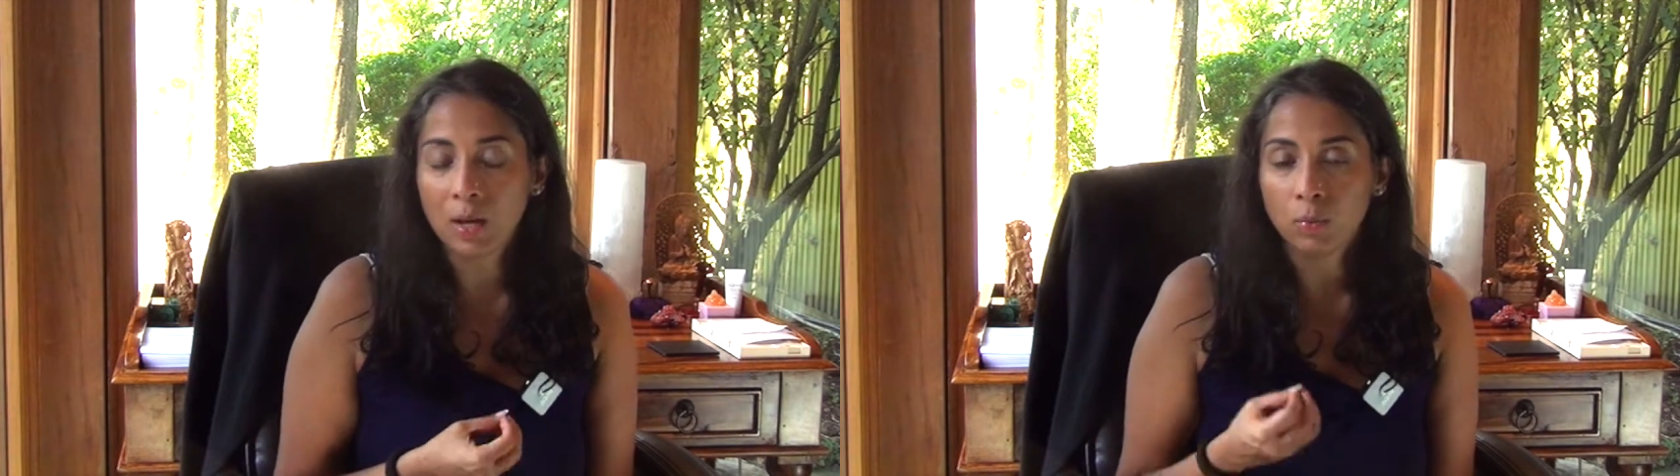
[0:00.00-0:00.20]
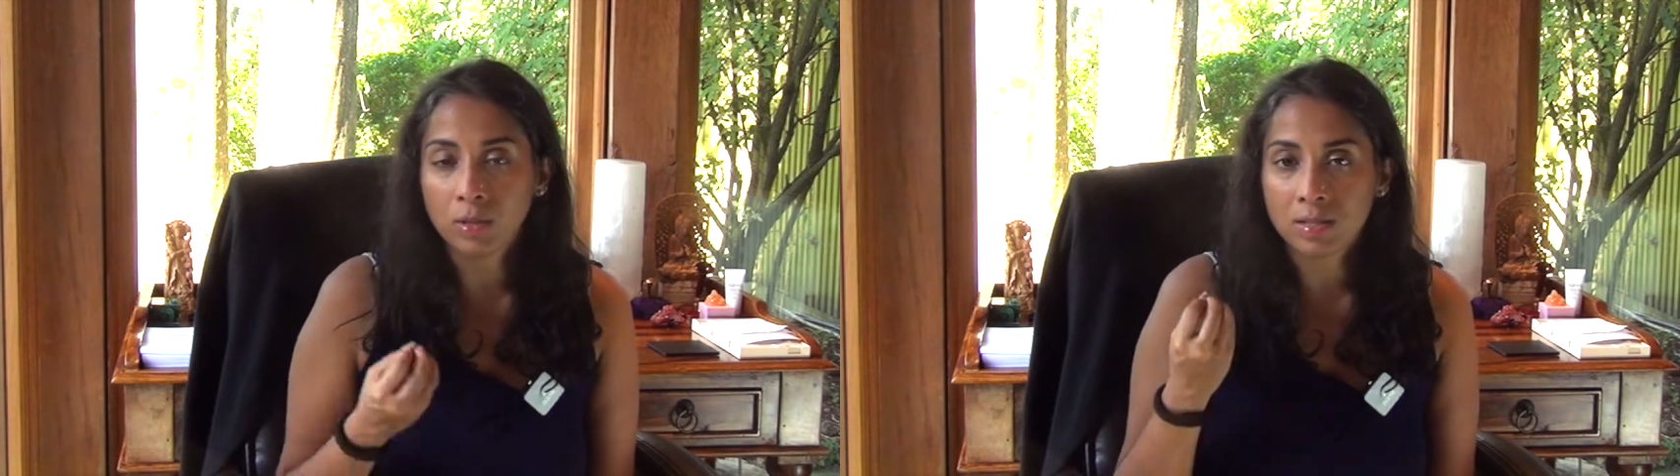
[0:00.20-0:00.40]

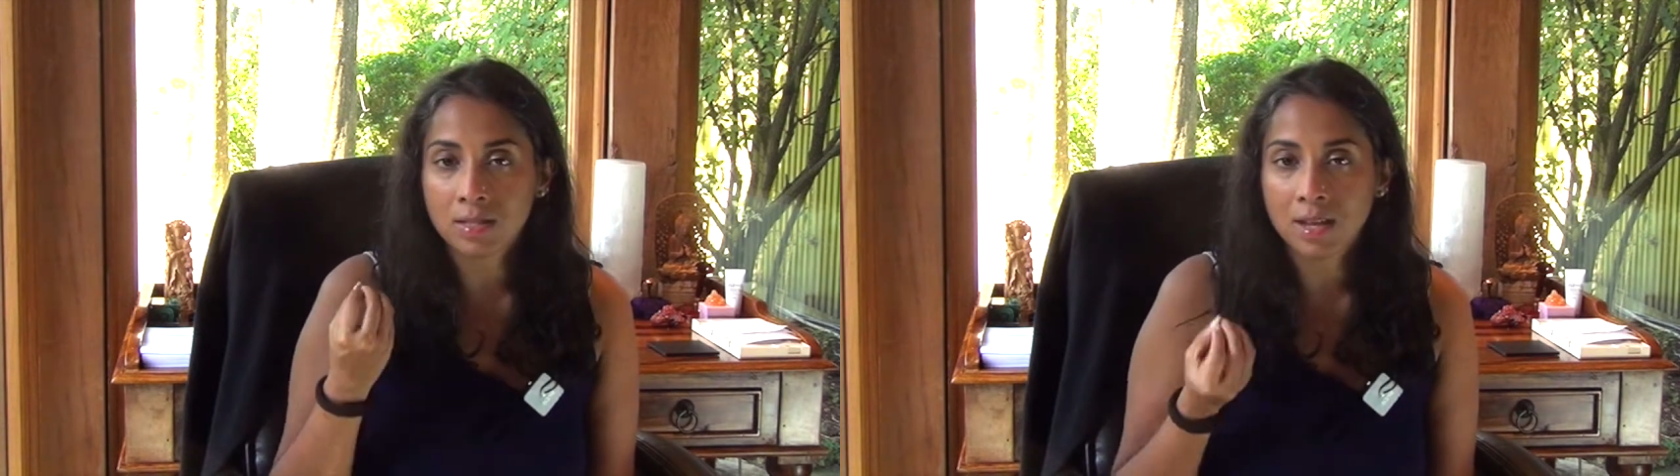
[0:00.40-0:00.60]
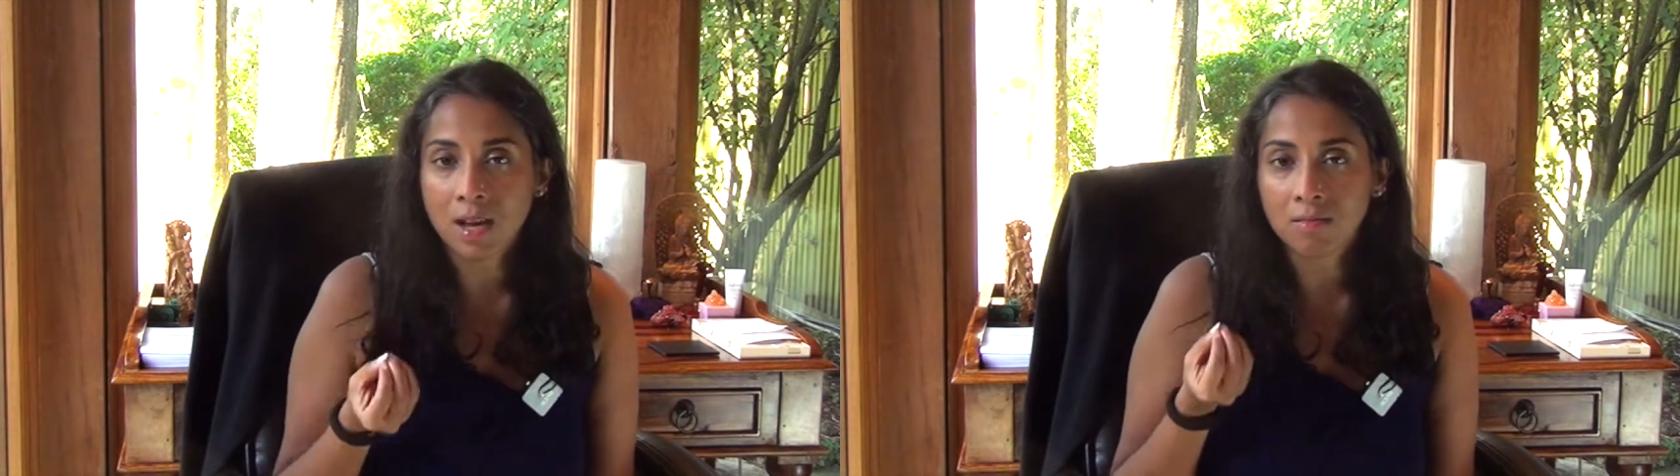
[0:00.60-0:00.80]
and we'll
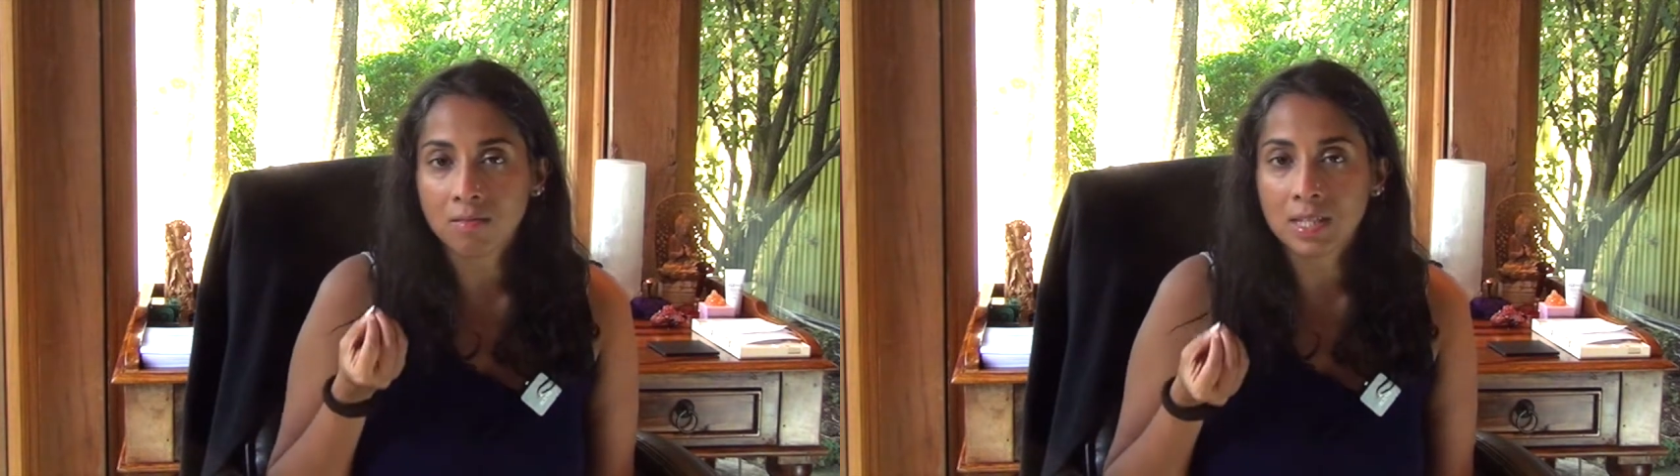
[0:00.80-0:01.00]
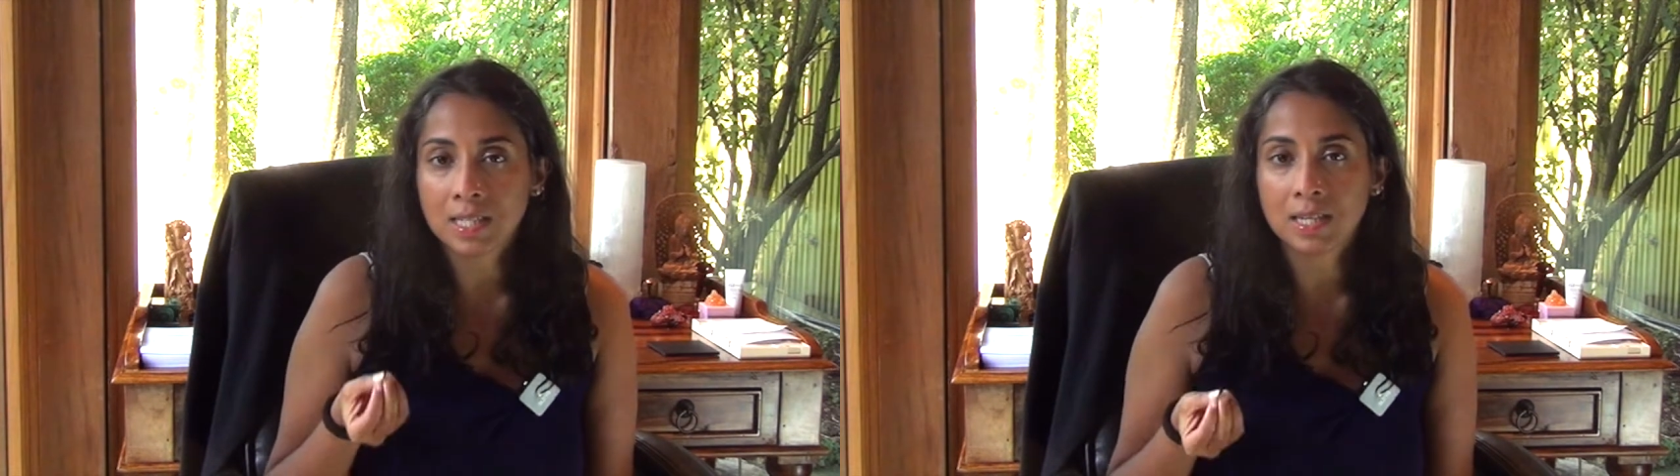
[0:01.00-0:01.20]
start
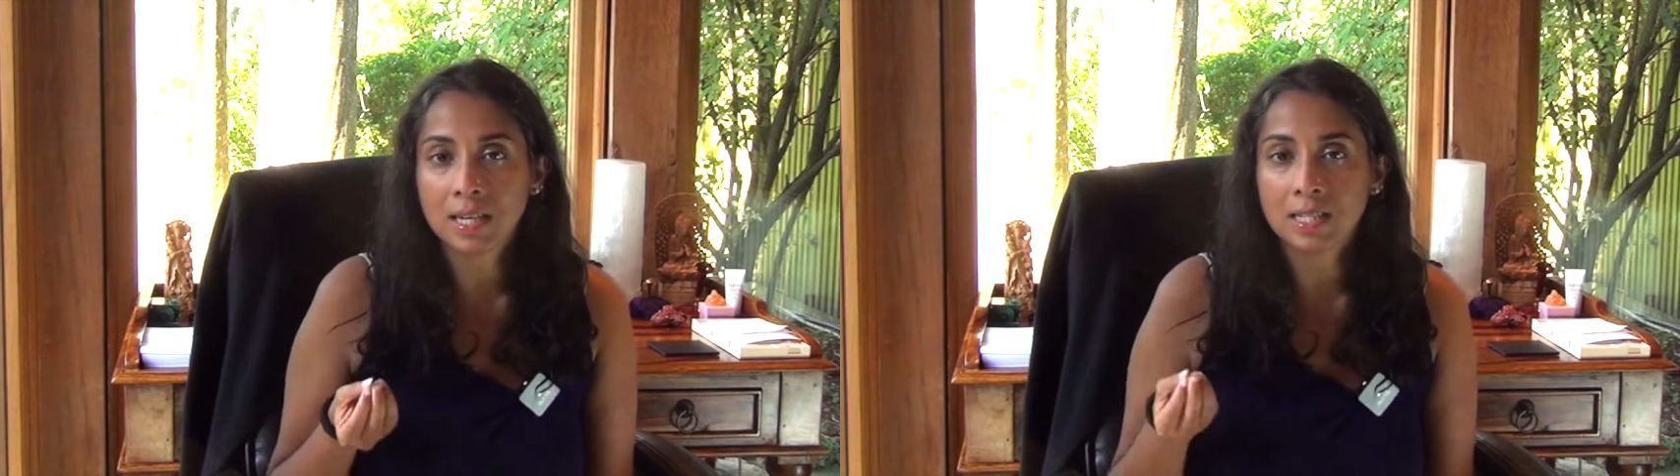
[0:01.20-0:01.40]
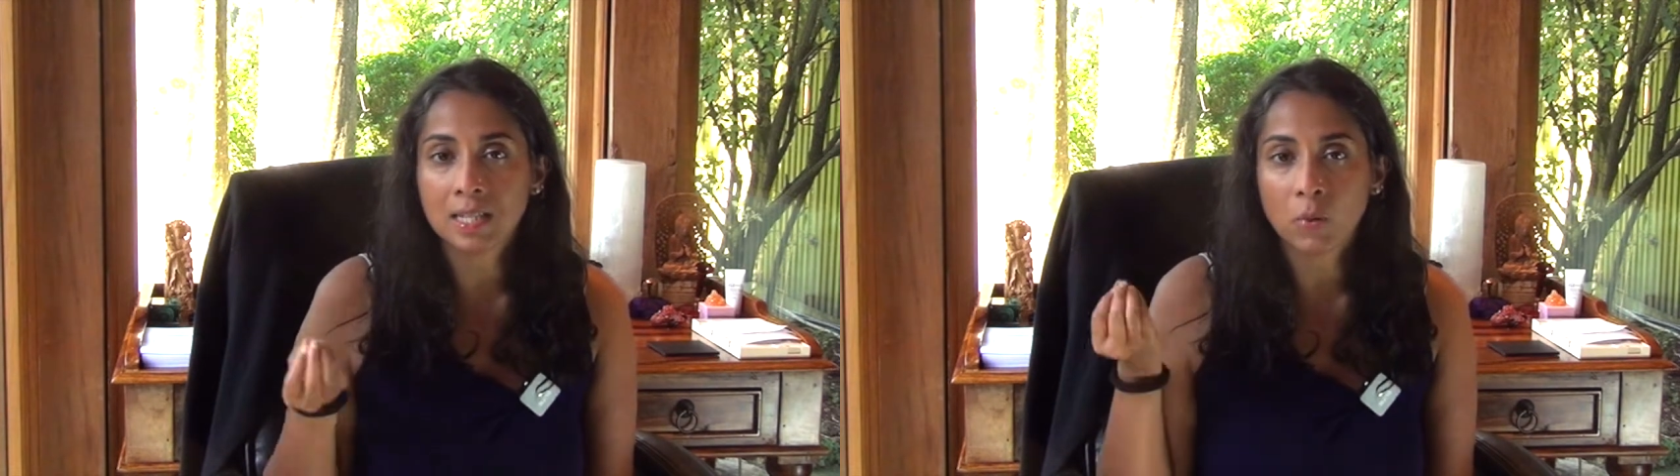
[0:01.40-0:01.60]

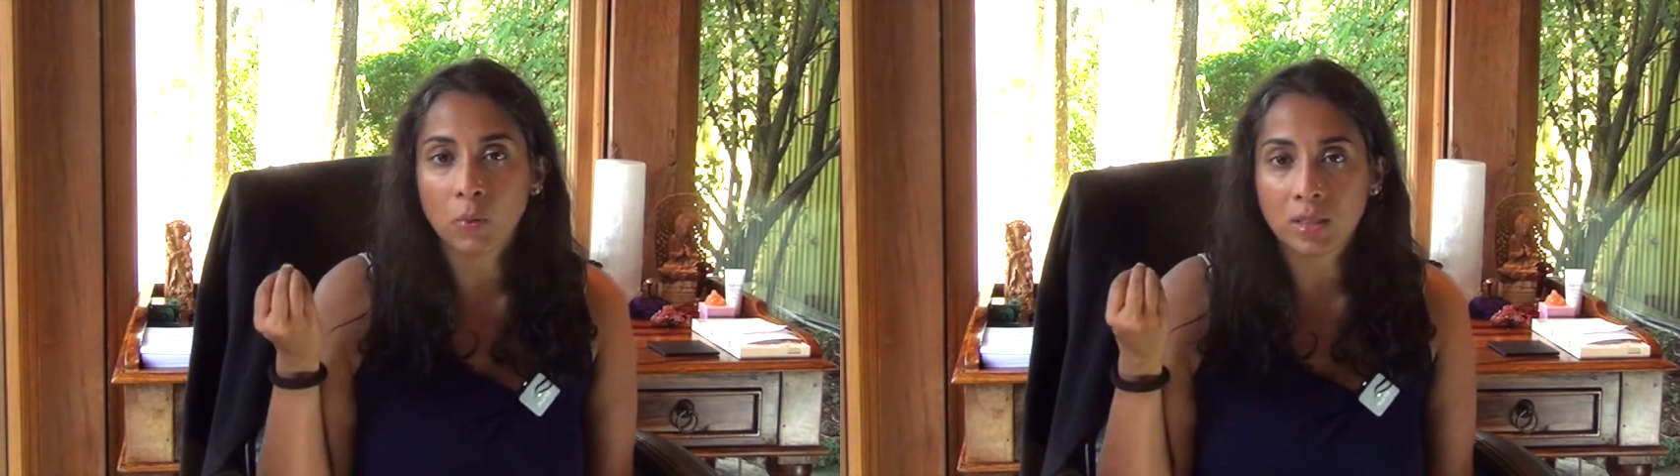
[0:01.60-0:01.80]
resonating